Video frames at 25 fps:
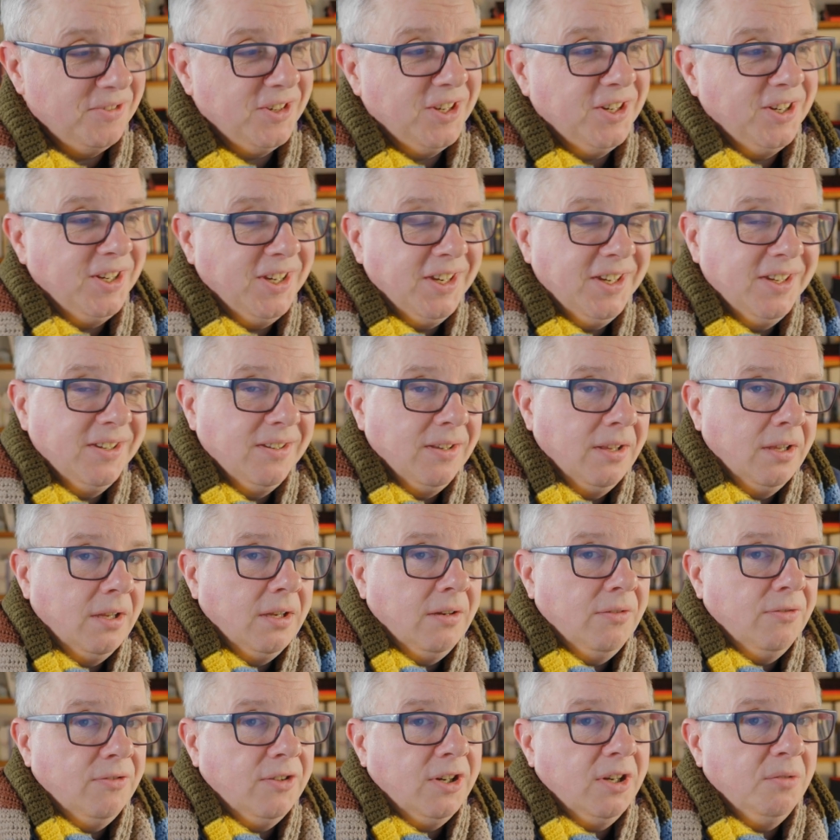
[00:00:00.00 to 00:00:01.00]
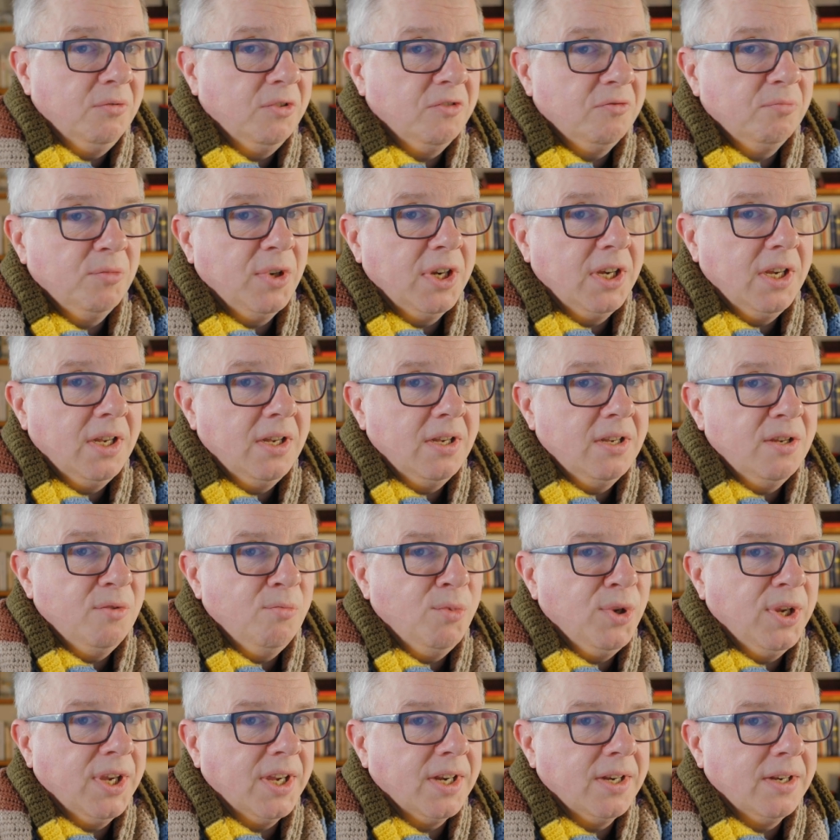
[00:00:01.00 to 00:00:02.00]
healthy frame of mind to
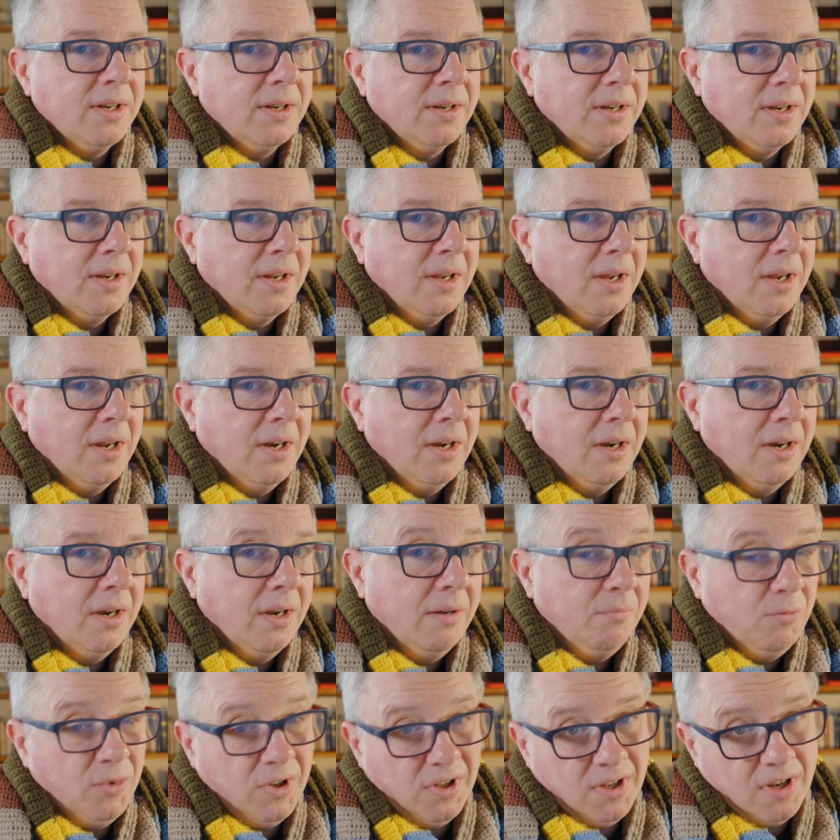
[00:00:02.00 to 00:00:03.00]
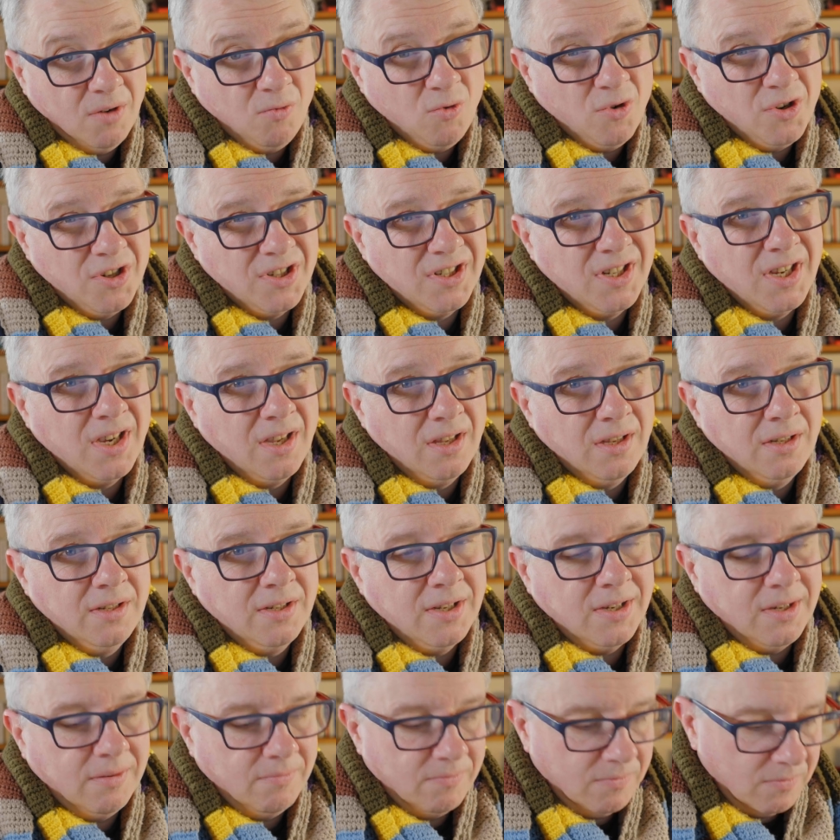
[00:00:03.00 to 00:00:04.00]
be in, and well, I wasn't at the
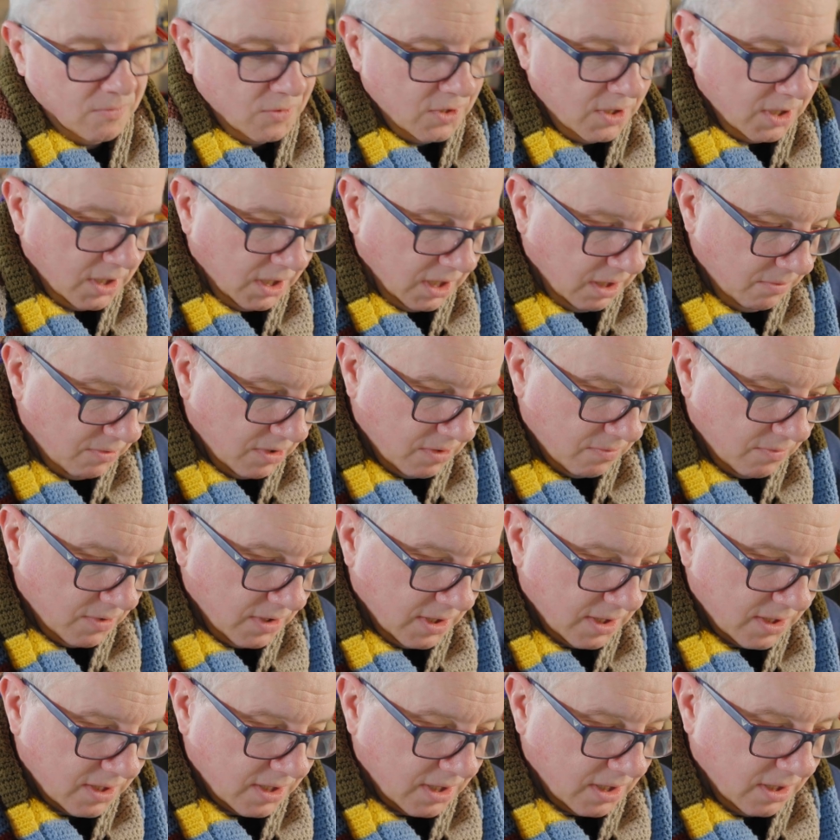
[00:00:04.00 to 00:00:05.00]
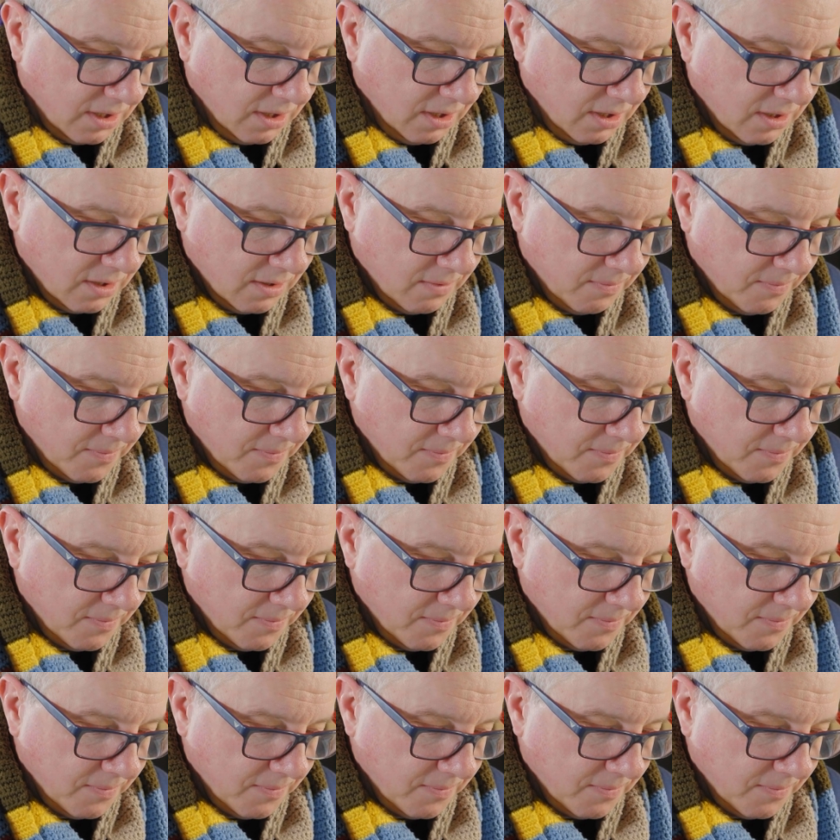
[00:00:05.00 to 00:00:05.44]
time when I came up with this idea.